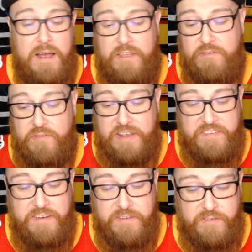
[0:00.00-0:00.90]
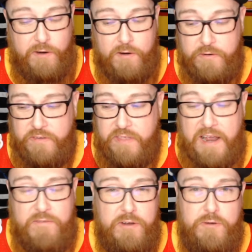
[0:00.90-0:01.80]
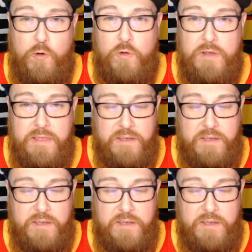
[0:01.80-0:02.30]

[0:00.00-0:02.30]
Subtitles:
They've invested in Saros. They have a good goalie.